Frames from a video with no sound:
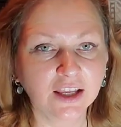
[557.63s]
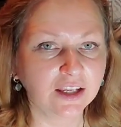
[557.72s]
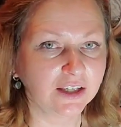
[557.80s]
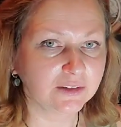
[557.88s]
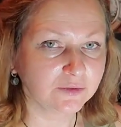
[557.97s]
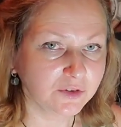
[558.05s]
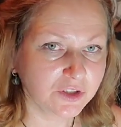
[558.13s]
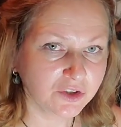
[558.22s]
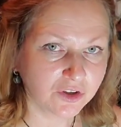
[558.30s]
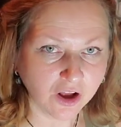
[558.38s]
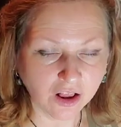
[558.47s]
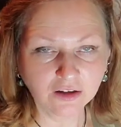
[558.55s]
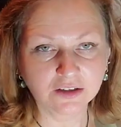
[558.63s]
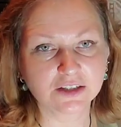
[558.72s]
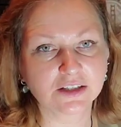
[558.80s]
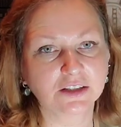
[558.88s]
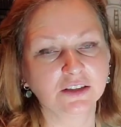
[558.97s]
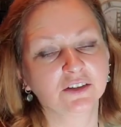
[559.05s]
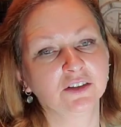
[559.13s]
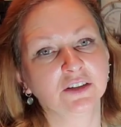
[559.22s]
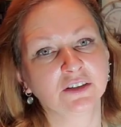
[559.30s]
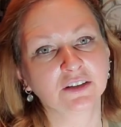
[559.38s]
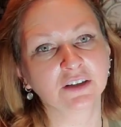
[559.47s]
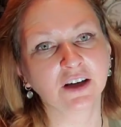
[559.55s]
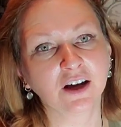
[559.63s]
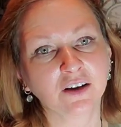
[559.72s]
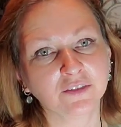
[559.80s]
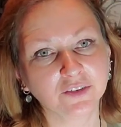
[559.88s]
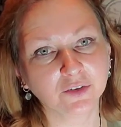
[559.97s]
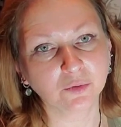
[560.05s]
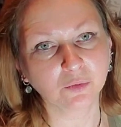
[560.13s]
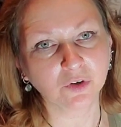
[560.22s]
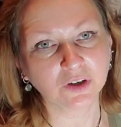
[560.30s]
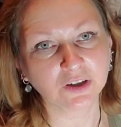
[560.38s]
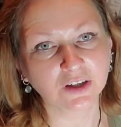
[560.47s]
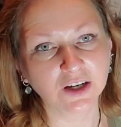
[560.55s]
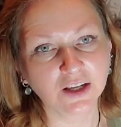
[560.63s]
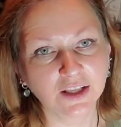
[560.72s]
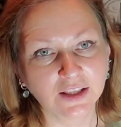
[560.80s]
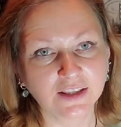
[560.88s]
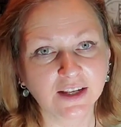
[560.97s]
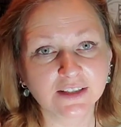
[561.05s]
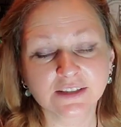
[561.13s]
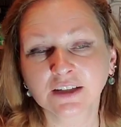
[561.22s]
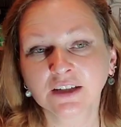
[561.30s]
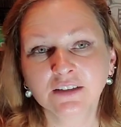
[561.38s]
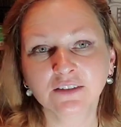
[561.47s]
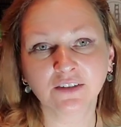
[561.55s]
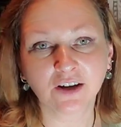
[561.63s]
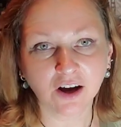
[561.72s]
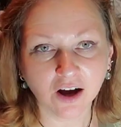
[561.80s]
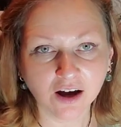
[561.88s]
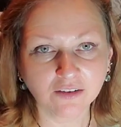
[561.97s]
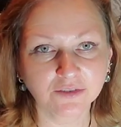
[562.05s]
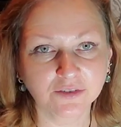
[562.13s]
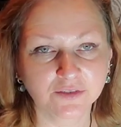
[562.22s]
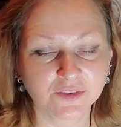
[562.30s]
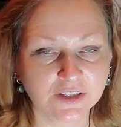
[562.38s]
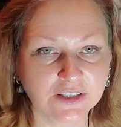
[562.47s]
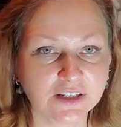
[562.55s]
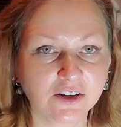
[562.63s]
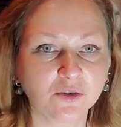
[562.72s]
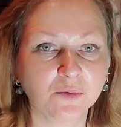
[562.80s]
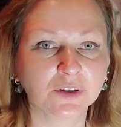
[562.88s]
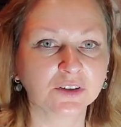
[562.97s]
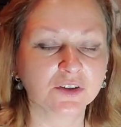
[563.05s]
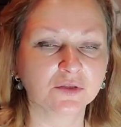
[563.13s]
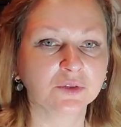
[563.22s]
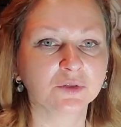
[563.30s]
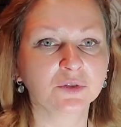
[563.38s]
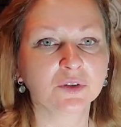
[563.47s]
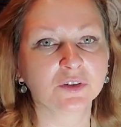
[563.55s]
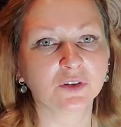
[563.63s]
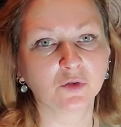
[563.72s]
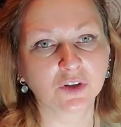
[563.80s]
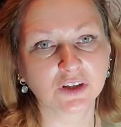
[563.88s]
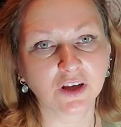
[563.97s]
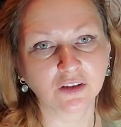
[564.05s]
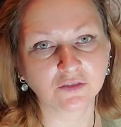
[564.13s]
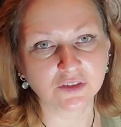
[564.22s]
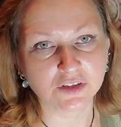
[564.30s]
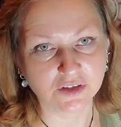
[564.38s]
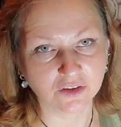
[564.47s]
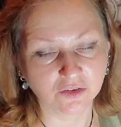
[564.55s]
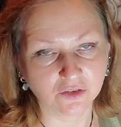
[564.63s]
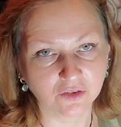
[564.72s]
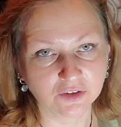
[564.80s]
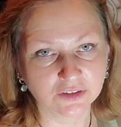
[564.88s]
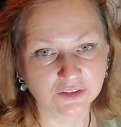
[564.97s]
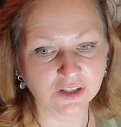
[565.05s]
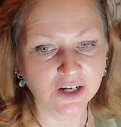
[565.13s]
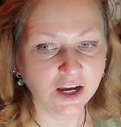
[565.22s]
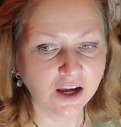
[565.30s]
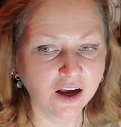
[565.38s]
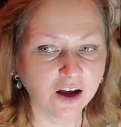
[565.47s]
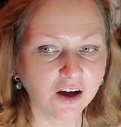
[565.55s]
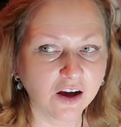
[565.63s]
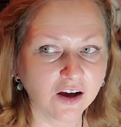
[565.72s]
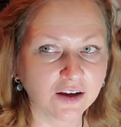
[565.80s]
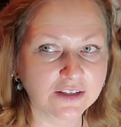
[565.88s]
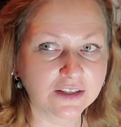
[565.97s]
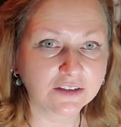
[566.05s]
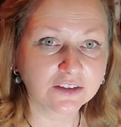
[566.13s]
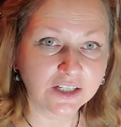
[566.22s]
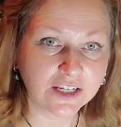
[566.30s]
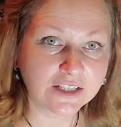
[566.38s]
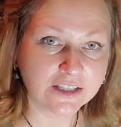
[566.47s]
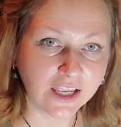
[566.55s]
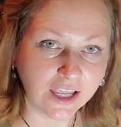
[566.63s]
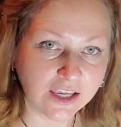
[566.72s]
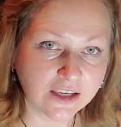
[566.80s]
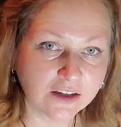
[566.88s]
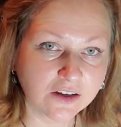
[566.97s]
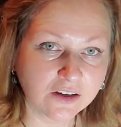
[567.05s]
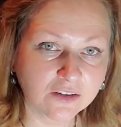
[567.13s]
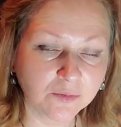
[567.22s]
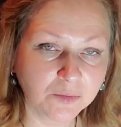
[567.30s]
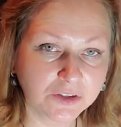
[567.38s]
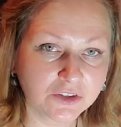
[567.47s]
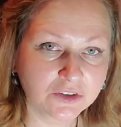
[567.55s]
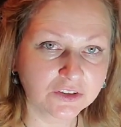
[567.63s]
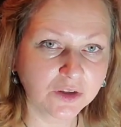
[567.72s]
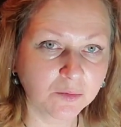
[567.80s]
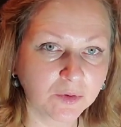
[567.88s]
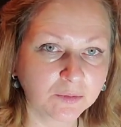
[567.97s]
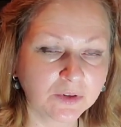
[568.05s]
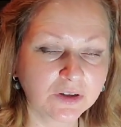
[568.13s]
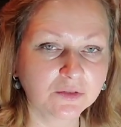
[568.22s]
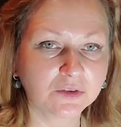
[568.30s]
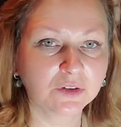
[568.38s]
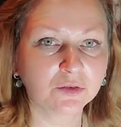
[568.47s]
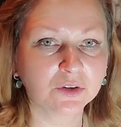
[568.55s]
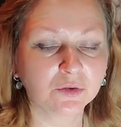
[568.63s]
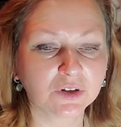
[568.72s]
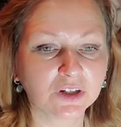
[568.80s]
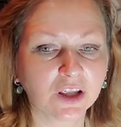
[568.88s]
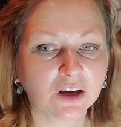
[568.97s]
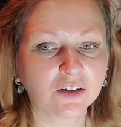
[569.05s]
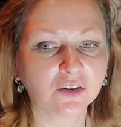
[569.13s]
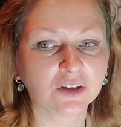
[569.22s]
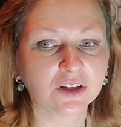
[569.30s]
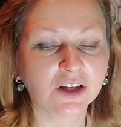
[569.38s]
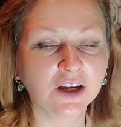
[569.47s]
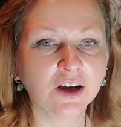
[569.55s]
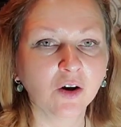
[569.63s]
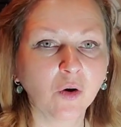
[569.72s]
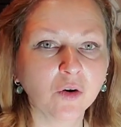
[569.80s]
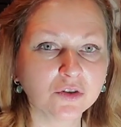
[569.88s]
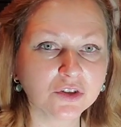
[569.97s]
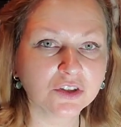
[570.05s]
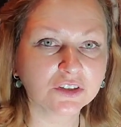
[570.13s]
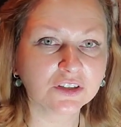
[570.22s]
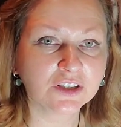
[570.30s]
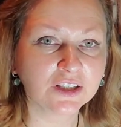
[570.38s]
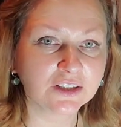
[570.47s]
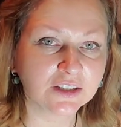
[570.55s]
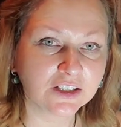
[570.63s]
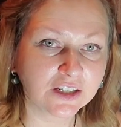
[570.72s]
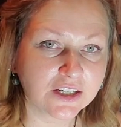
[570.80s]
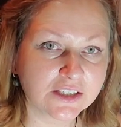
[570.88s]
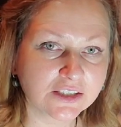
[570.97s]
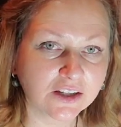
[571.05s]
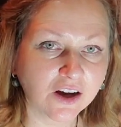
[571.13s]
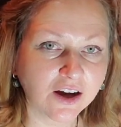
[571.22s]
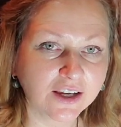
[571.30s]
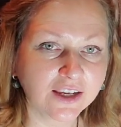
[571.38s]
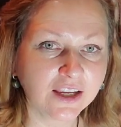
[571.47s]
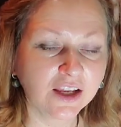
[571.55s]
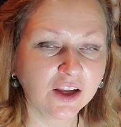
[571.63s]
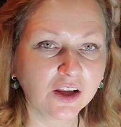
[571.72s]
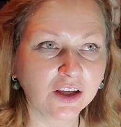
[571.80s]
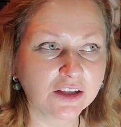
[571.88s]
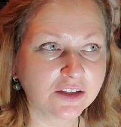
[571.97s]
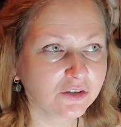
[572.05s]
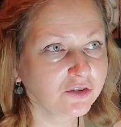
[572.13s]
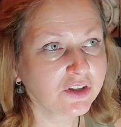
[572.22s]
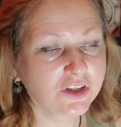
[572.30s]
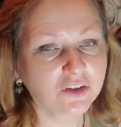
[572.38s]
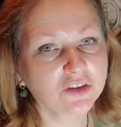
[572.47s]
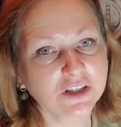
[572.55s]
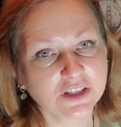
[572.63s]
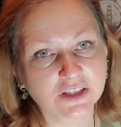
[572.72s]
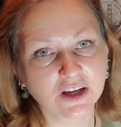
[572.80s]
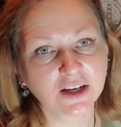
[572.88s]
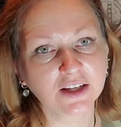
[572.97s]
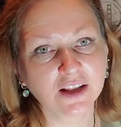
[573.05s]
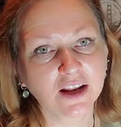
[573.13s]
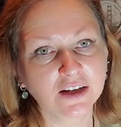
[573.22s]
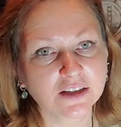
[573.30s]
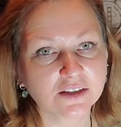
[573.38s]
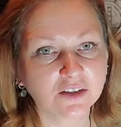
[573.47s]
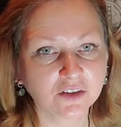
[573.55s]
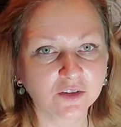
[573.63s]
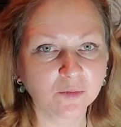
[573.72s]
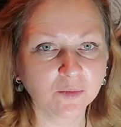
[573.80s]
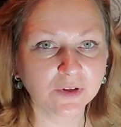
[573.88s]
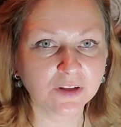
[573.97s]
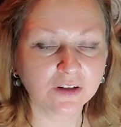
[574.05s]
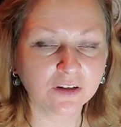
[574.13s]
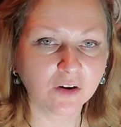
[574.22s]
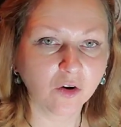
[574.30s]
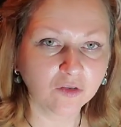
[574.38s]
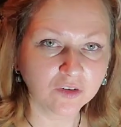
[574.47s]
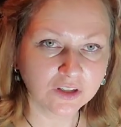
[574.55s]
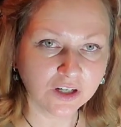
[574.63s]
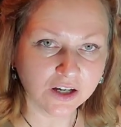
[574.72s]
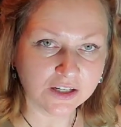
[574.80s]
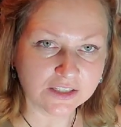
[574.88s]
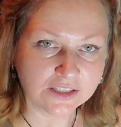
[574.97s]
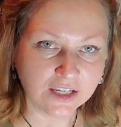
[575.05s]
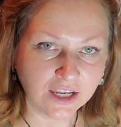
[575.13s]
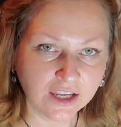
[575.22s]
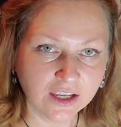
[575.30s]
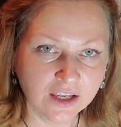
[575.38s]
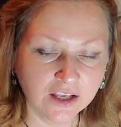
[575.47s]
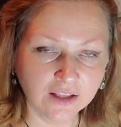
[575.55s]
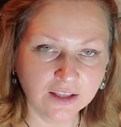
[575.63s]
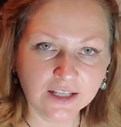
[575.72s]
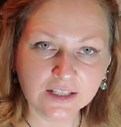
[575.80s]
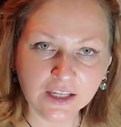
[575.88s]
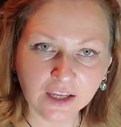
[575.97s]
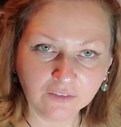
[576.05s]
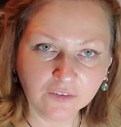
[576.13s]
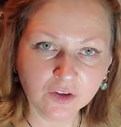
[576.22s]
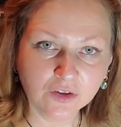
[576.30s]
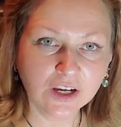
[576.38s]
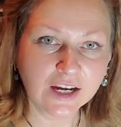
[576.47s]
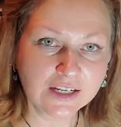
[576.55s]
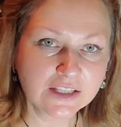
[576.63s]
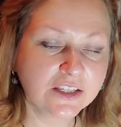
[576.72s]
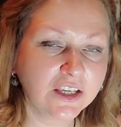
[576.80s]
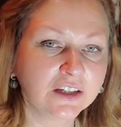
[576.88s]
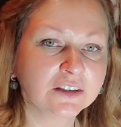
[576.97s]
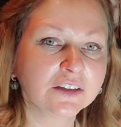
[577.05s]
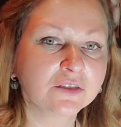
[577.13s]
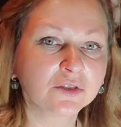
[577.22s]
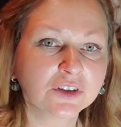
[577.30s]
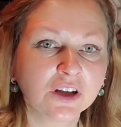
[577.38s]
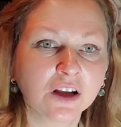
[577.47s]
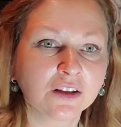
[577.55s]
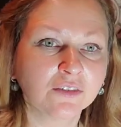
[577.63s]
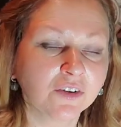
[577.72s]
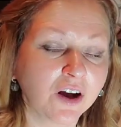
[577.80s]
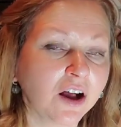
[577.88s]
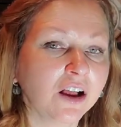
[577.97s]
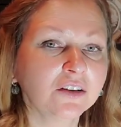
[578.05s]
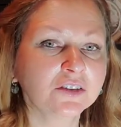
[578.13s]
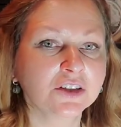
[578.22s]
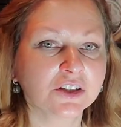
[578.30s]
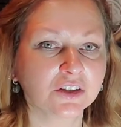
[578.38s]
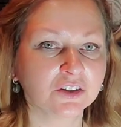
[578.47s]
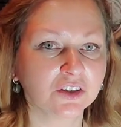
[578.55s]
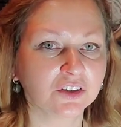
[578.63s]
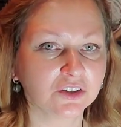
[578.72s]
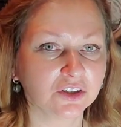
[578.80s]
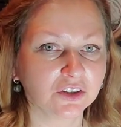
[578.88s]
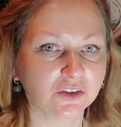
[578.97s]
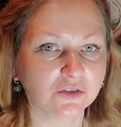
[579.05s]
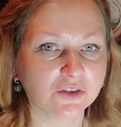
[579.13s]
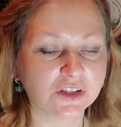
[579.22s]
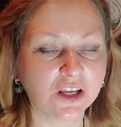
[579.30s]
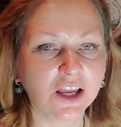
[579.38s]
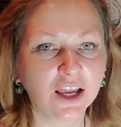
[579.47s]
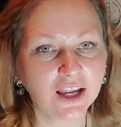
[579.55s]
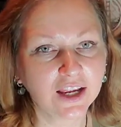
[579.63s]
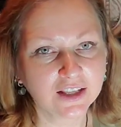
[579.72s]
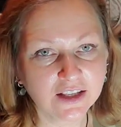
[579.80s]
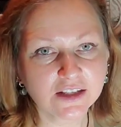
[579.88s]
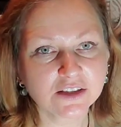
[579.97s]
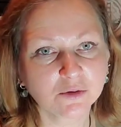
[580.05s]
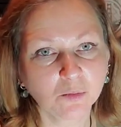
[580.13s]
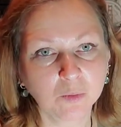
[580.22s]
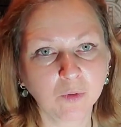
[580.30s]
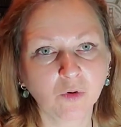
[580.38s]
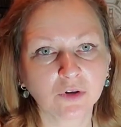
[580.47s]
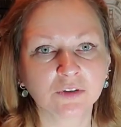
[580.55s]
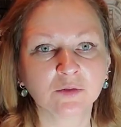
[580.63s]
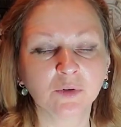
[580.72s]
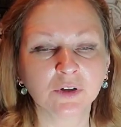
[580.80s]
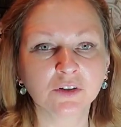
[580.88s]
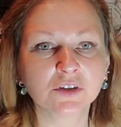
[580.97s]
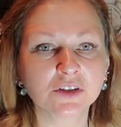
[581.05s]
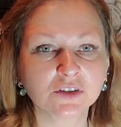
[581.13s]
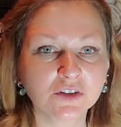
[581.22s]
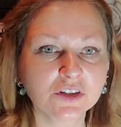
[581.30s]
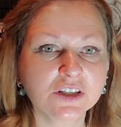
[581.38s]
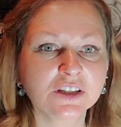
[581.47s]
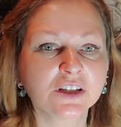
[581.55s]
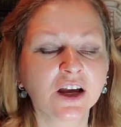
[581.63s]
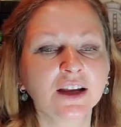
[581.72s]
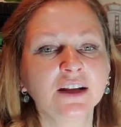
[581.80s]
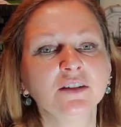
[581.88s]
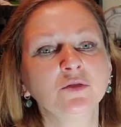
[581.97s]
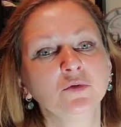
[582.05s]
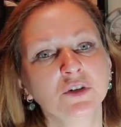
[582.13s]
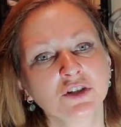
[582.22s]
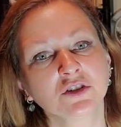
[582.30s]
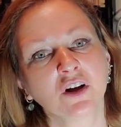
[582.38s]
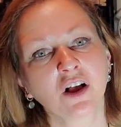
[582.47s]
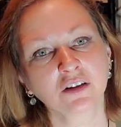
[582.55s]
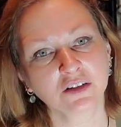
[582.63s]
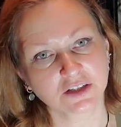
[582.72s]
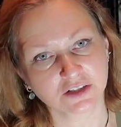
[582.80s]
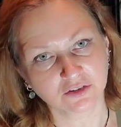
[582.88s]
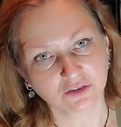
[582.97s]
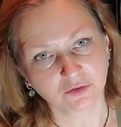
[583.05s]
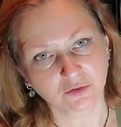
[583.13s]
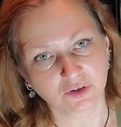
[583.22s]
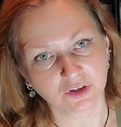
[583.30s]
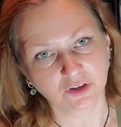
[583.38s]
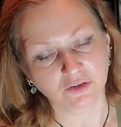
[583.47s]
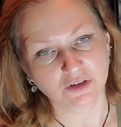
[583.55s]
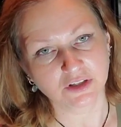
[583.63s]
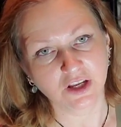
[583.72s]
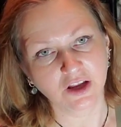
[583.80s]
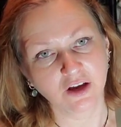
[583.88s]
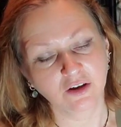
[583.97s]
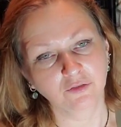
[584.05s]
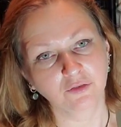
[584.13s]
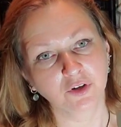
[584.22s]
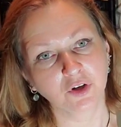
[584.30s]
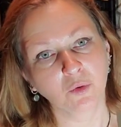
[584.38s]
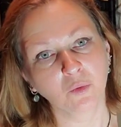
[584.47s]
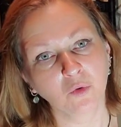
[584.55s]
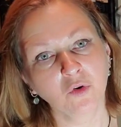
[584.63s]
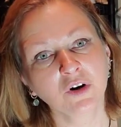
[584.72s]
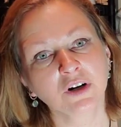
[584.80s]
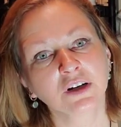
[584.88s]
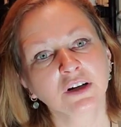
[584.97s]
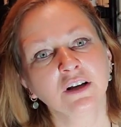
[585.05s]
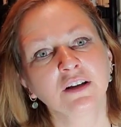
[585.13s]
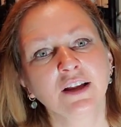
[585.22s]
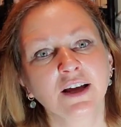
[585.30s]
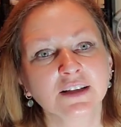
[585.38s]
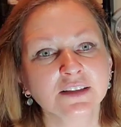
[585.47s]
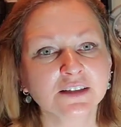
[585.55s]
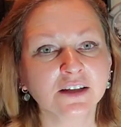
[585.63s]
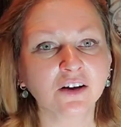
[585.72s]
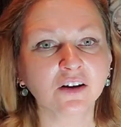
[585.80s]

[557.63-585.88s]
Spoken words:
in which colors you're gonna have your work, that's kind of half of the deal. Because when we were working with you on a gray day picture, remember we were working on ocean in a gray sky. As soon as you decided that it's gonna be the overcast day, that gives you the ideas what kind of colors you're gonna use. And that's important, because to decide it which colors you will use for your work, that's